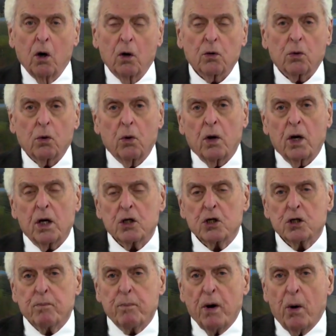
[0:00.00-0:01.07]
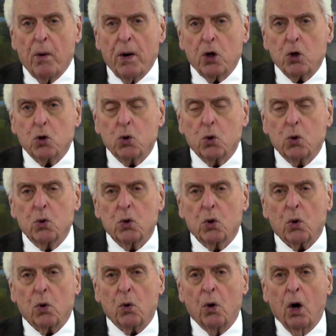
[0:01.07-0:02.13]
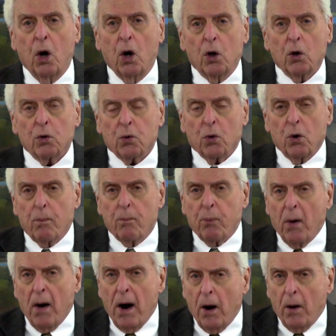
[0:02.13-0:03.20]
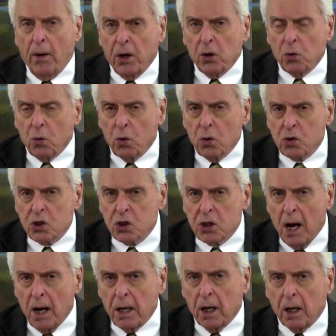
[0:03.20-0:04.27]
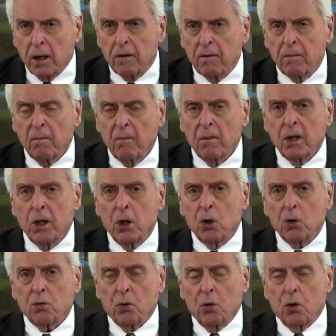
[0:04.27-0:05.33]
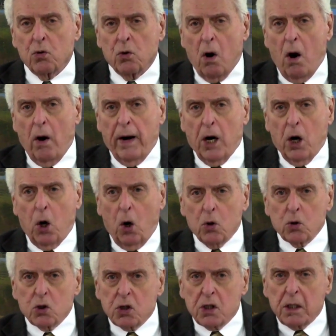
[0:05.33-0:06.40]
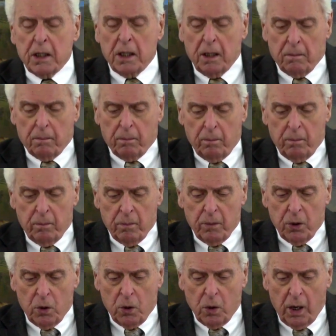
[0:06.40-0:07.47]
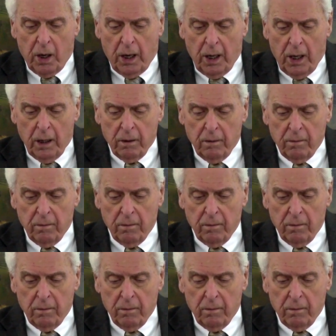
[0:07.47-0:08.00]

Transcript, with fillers: through his Spirit to you, through prayer and through study, through drawing close to him. Okay?